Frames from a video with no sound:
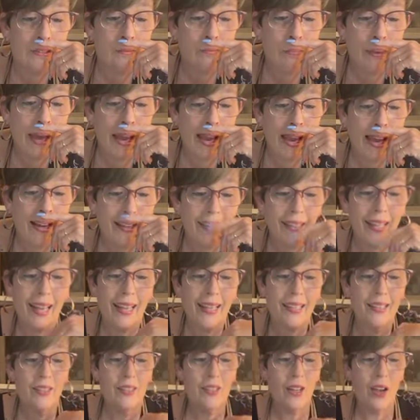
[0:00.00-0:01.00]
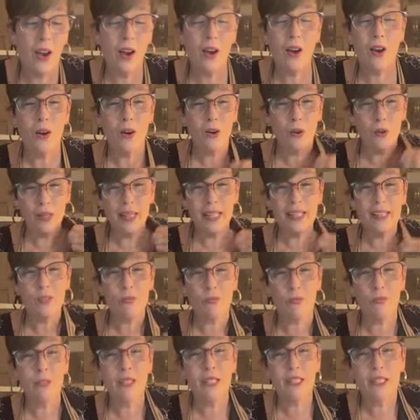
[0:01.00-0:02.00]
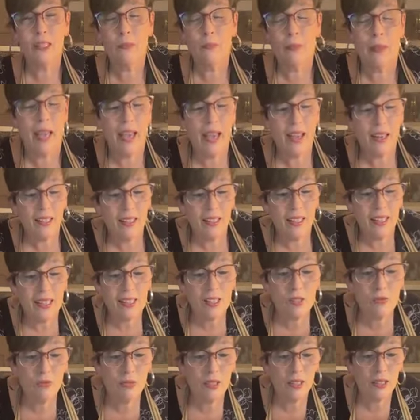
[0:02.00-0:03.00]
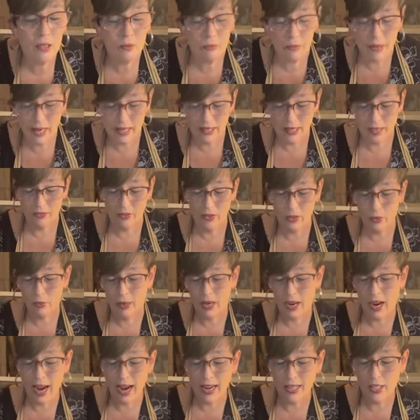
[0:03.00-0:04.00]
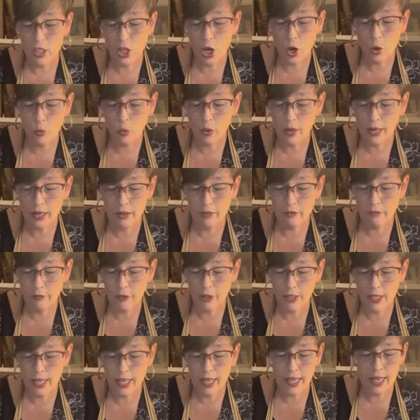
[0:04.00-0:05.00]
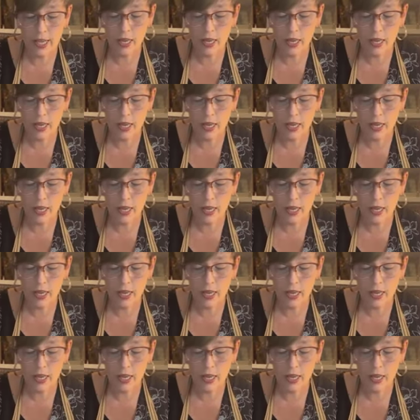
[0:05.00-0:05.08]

is bad. I know. It's really bad. It's really bad everywhere. I know we're in for